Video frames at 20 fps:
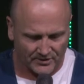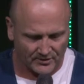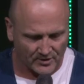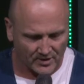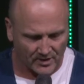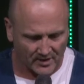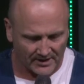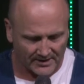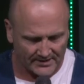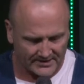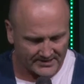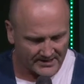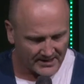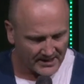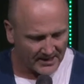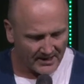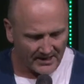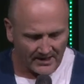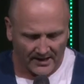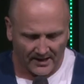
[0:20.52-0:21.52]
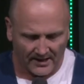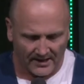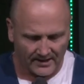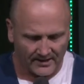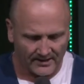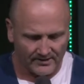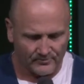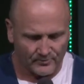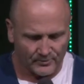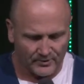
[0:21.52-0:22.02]
to you guys.
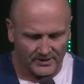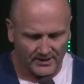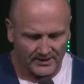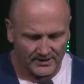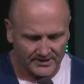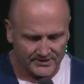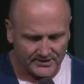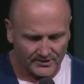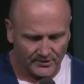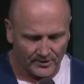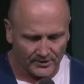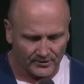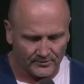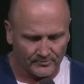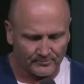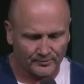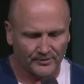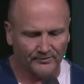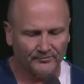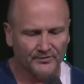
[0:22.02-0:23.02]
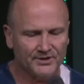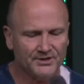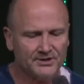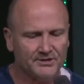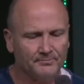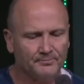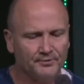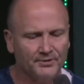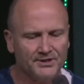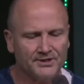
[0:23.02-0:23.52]
It really is an honor and privilege
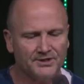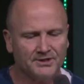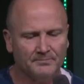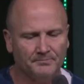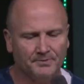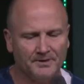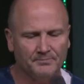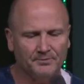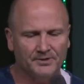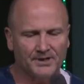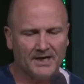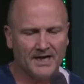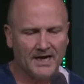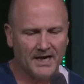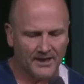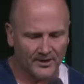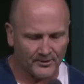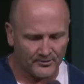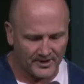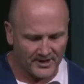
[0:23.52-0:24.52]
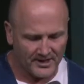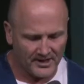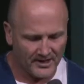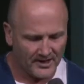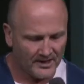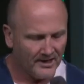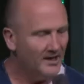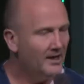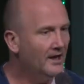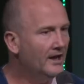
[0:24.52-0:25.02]
to preach to people that are hungry.
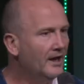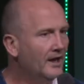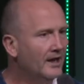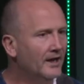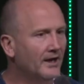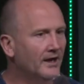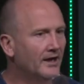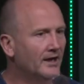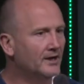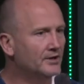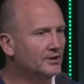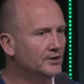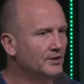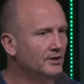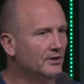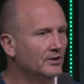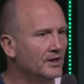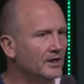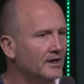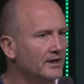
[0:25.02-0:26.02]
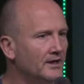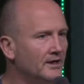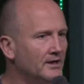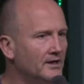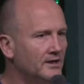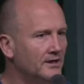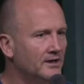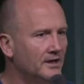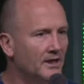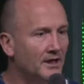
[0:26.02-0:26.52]
I'm
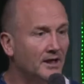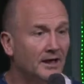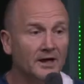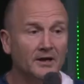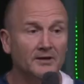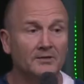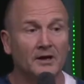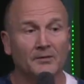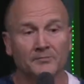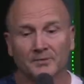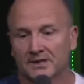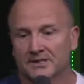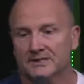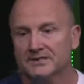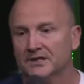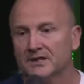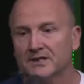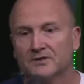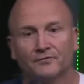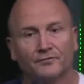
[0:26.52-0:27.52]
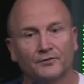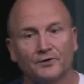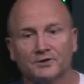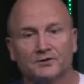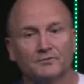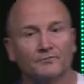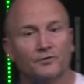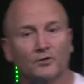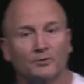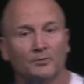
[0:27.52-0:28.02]
going to say this
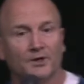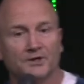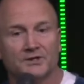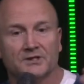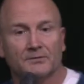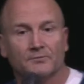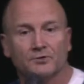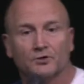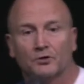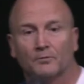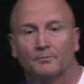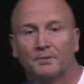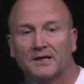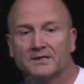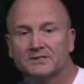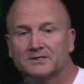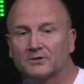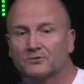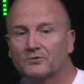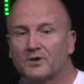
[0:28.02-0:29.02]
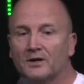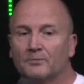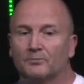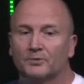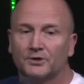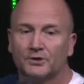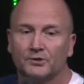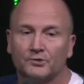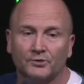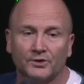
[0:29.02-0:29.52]
first and foremost, and I'm sure Pastor Graham
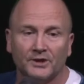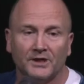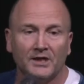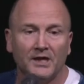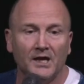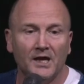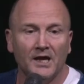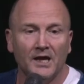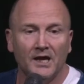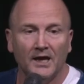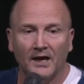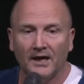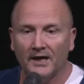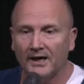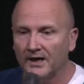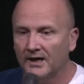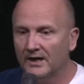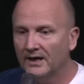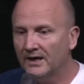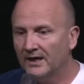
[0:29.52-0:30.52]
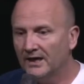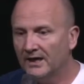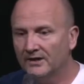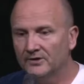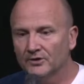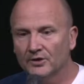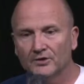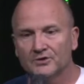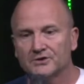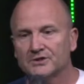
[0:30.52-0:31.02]
would agree,
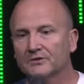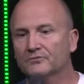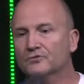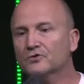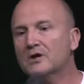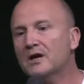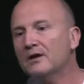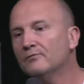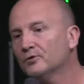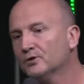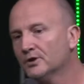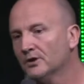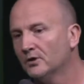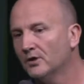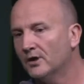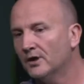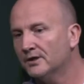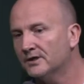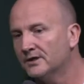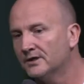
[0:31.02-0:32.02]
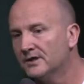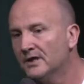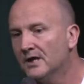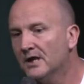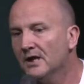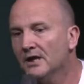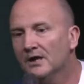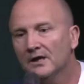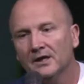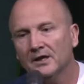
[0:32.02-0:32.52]
and those that have traveled a lot, and
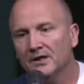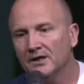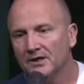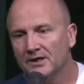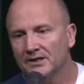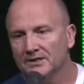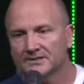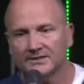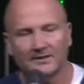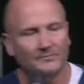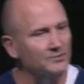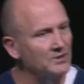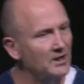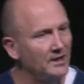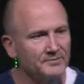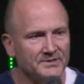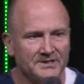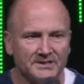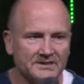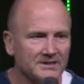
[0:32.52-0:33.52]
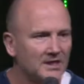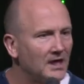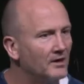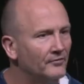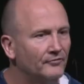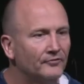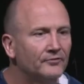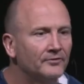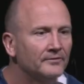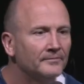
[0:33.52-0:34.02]
sometimes it's
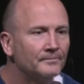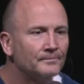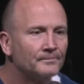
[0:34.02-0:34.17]
tough